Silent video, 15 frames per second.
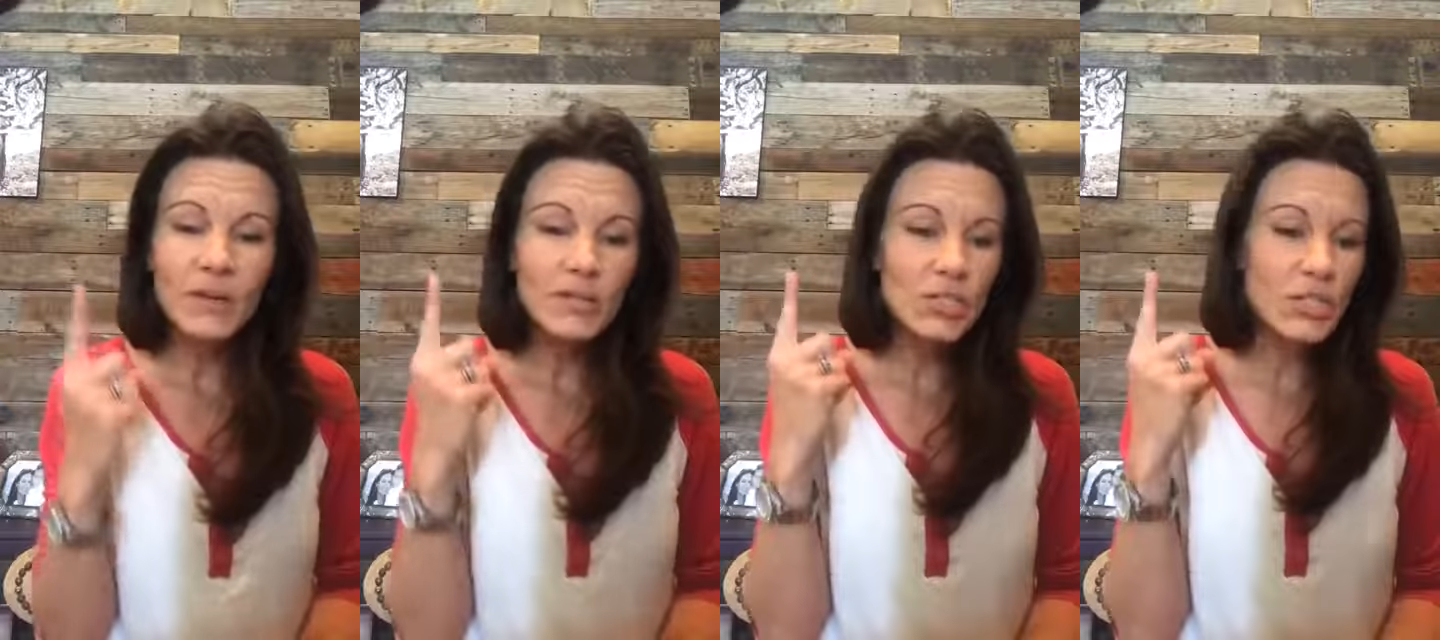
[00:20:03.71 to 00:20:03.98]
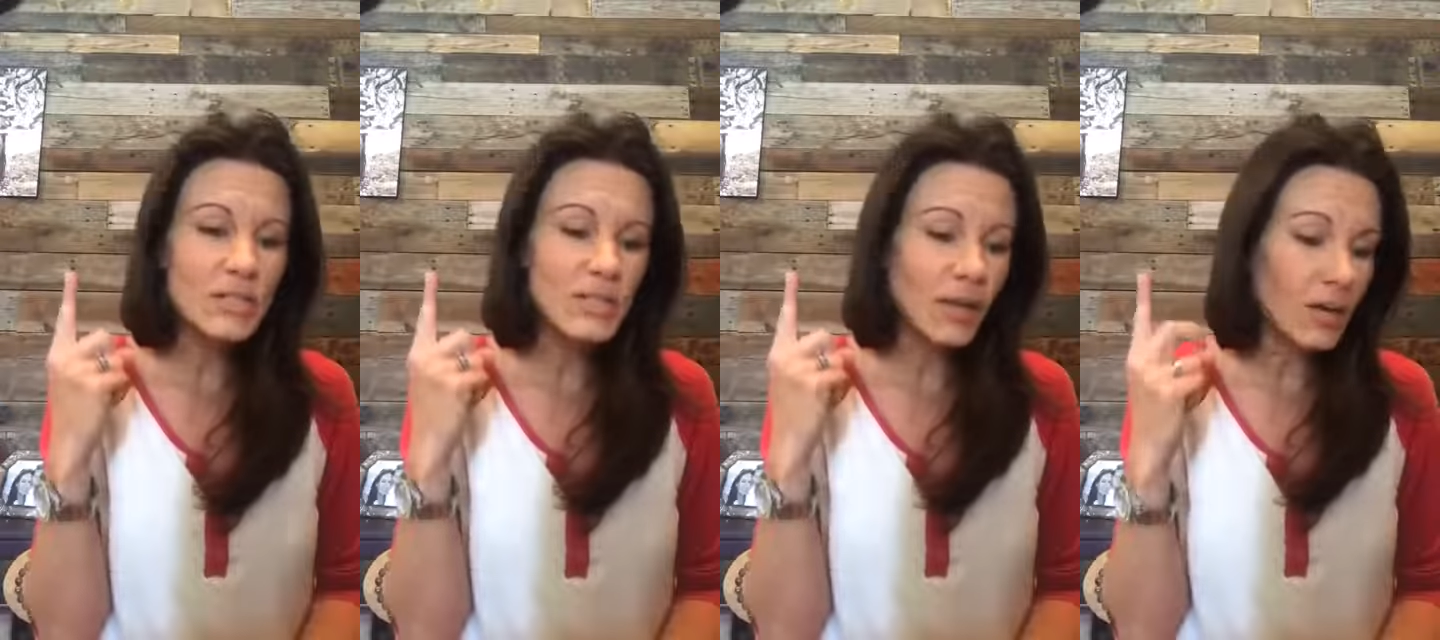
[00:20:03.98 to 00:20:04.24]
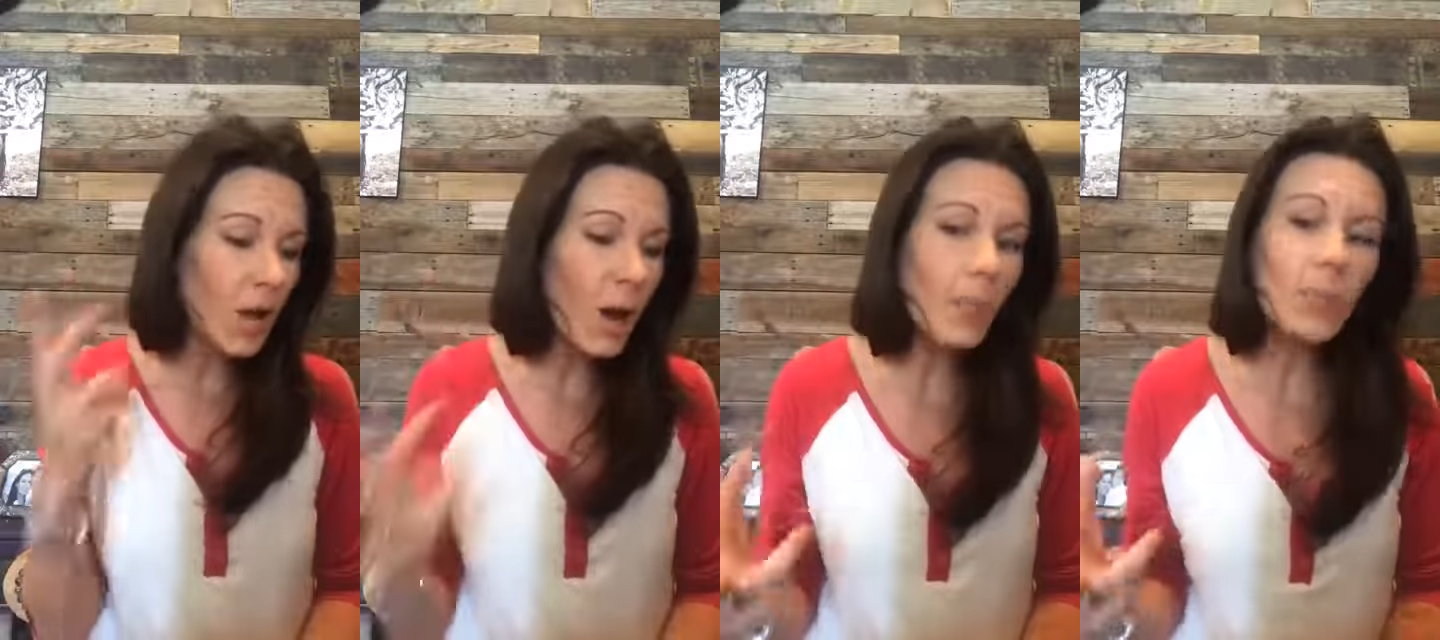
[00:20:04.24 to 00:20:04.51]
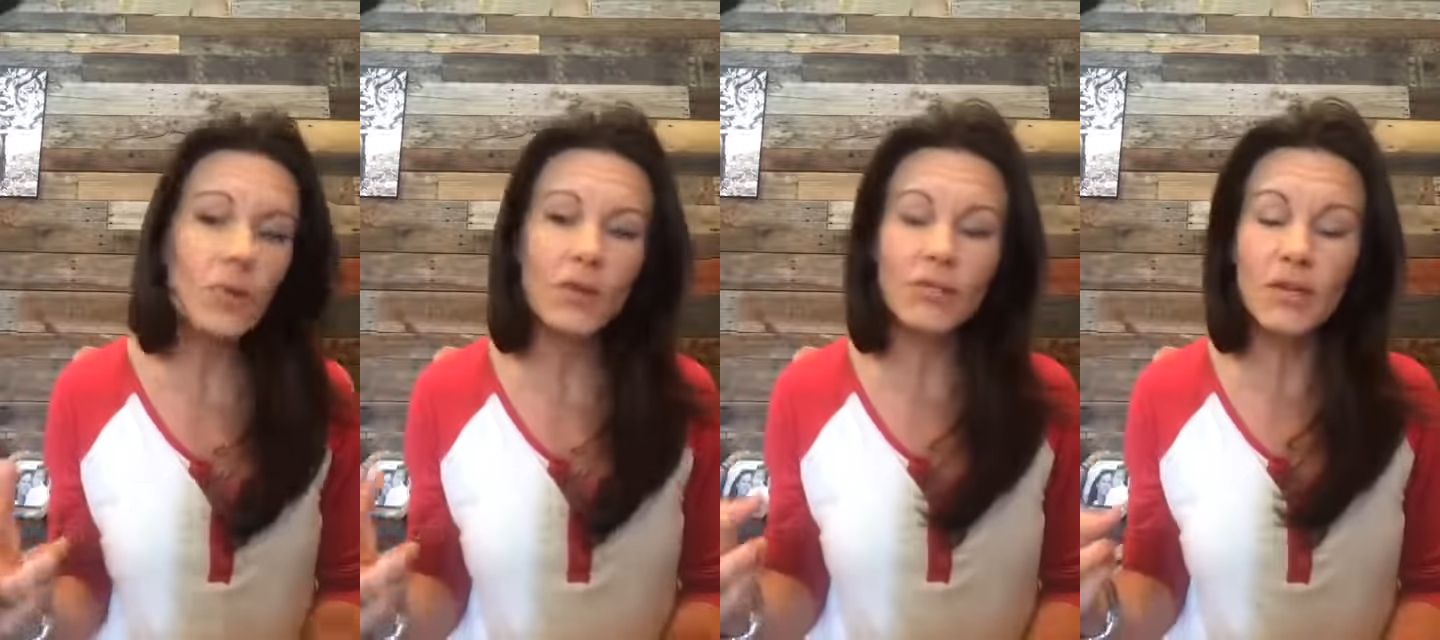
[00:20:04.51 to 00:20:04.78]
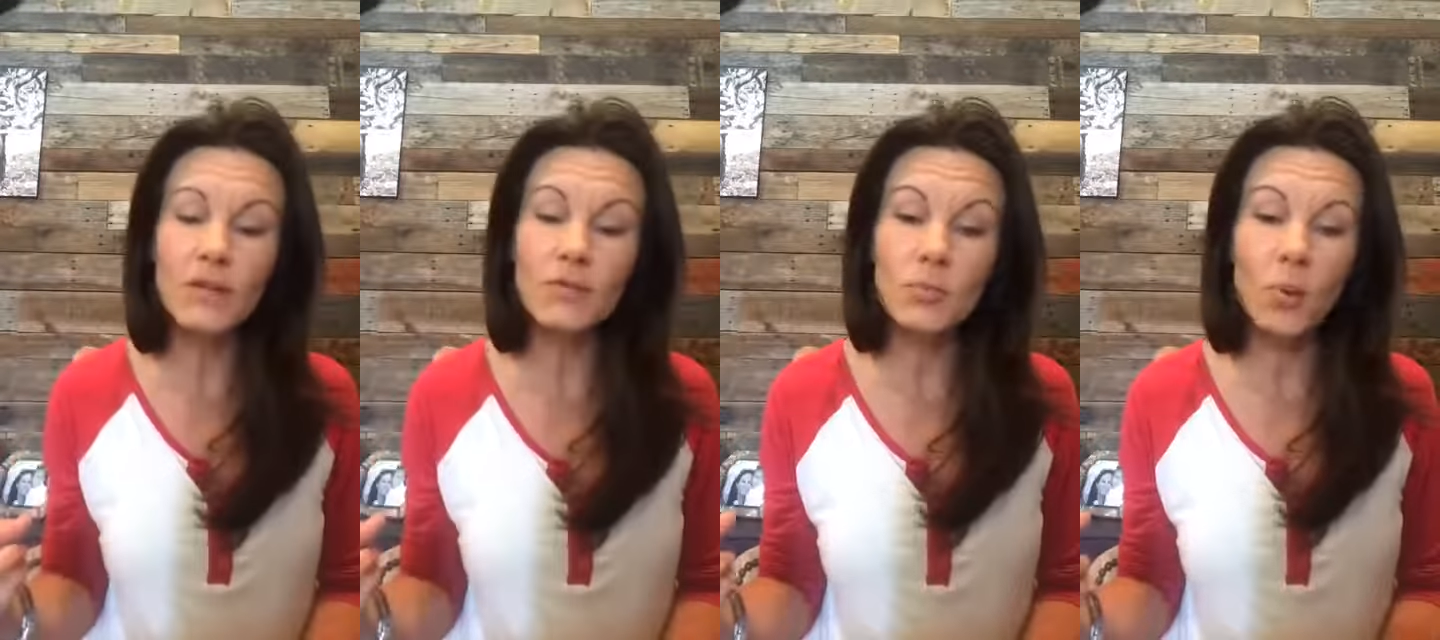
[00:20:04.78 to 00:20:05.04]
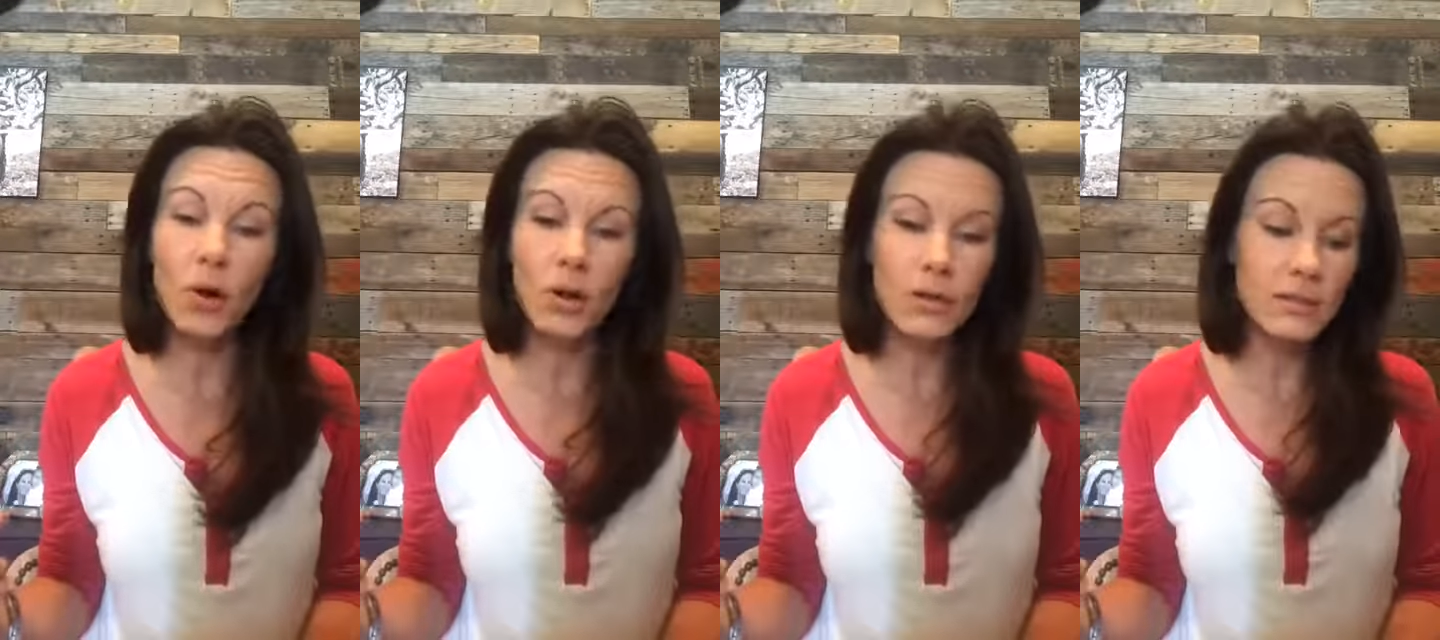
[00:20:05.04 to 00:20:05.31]
Just a couple of Thieves
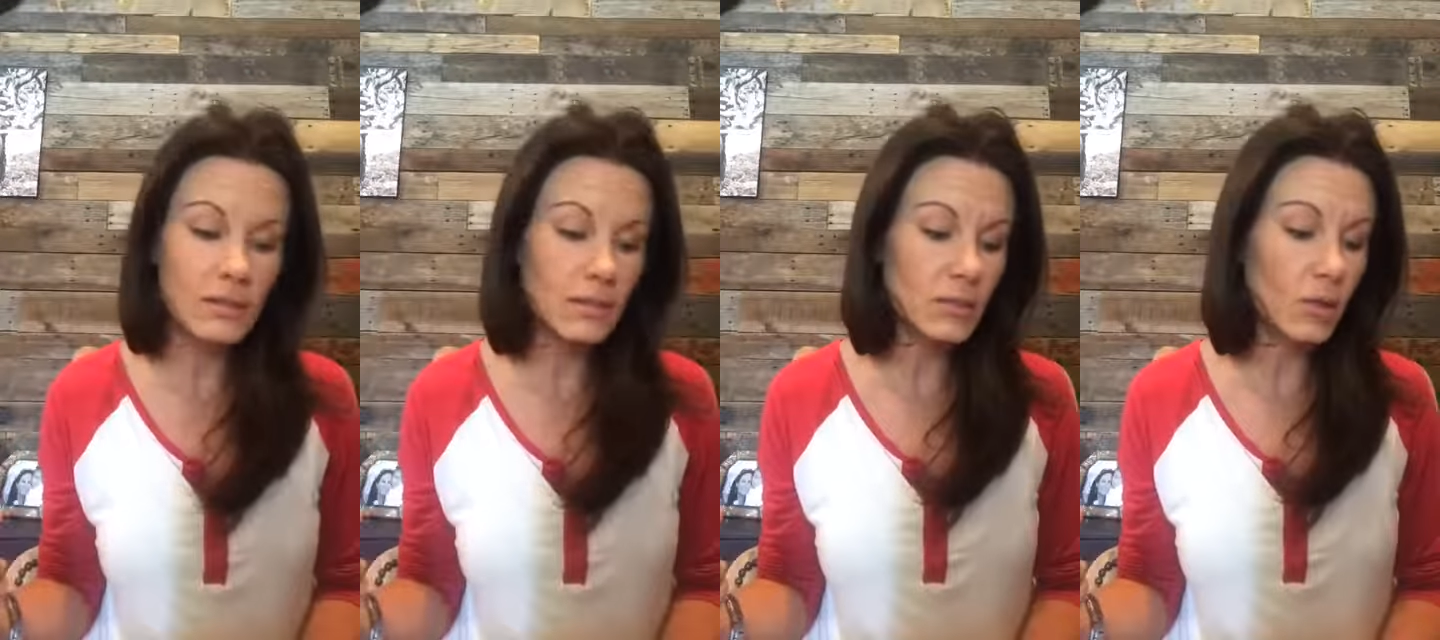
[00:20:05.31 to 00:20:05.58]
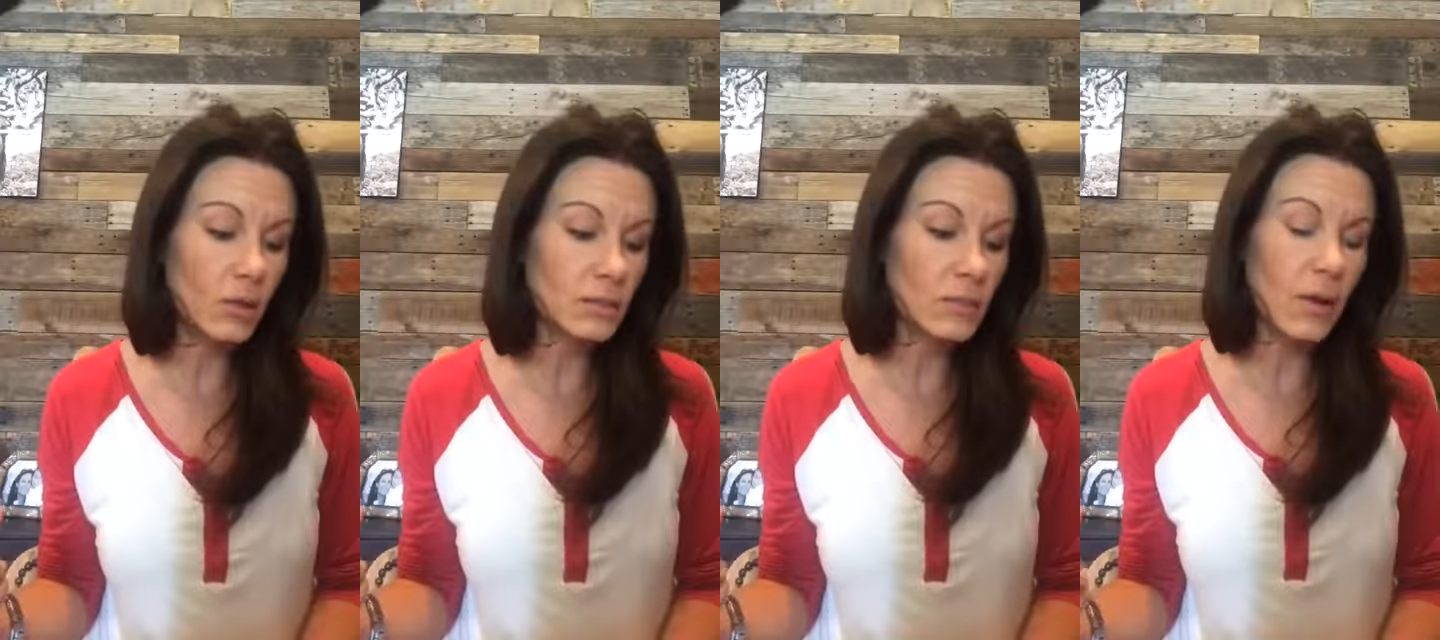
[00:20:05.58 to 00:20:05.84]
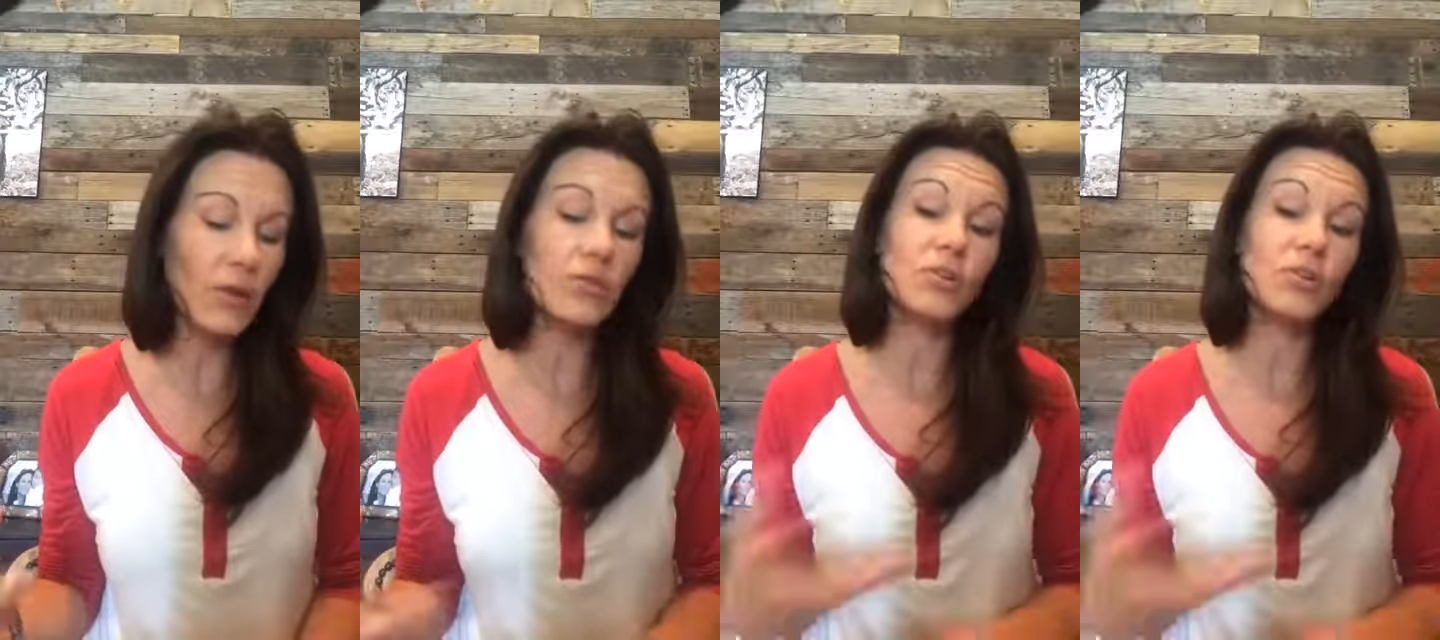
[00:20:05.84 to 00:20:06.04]
products I talked about.